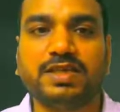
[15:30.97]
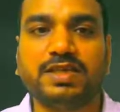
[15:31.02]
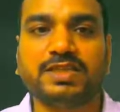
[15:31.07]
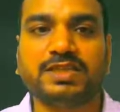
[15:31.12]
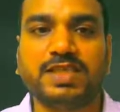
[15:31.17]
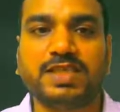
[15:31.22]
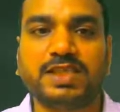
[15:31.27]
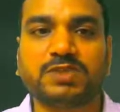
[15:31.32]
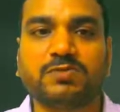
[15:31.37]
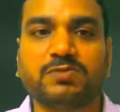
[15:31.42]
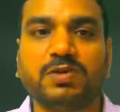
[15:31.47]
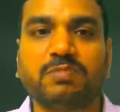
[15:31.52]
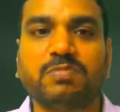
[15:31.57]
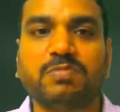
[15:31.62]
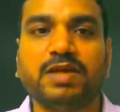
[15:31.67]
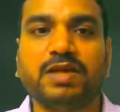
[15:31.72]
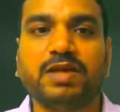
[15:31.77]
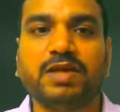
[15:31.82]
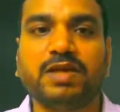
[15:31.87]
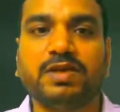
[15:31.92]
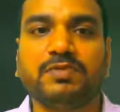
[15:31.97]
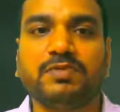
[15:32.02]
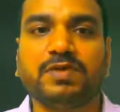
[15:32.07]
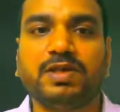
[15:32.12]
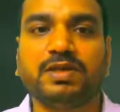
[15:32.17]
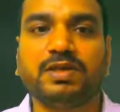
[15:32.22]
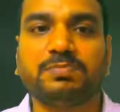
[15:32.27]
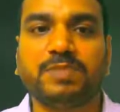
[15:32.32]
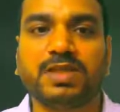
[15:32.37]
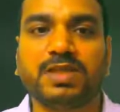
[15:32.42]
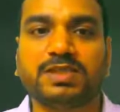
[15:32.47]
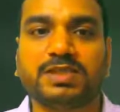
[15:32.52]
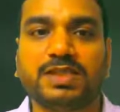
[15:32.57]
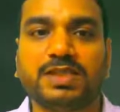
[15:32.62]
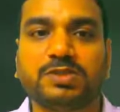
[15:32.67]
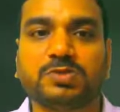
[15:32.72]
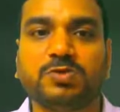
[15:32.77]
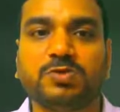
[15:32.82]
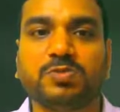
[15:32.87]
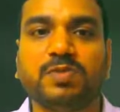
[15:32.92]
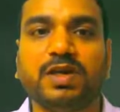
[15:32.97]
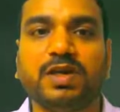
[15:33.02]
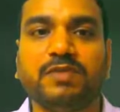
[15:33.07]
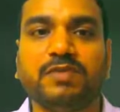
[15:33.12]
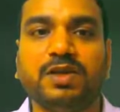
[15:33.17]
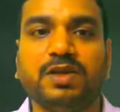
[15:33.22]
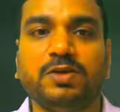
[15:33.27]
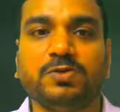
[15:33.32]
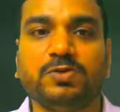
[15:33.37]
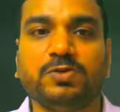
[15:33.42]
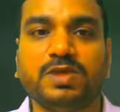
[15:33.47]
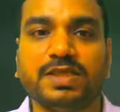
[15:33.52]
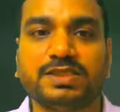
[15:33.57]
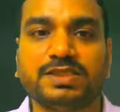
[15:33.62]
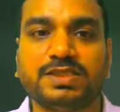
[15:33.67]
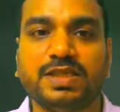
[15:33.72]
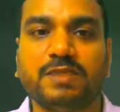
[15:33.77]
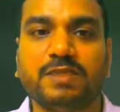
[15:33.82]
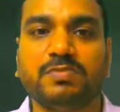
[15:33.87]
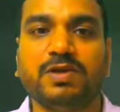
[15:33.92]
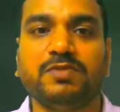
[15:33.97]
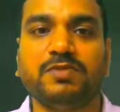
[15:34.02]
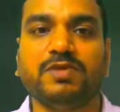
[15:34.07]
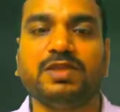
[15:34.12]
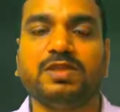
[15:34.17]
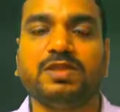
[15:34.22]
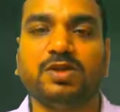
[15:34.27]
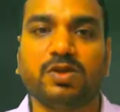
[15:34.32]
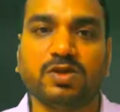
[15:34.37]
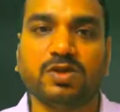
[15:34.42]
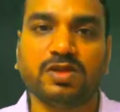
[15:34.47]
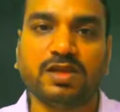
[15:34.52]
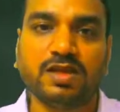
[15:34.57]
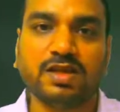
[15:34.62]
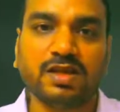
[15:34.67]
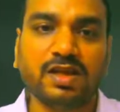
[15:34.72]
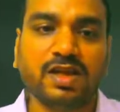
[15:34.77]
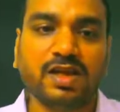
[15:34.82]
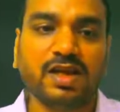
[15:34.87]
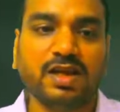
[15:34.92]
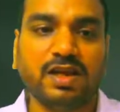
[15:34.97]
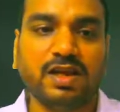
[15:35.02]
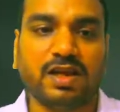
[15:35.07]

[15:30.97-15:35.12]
that is S1 by V1 plus S2 by V2 S3 by V3 on the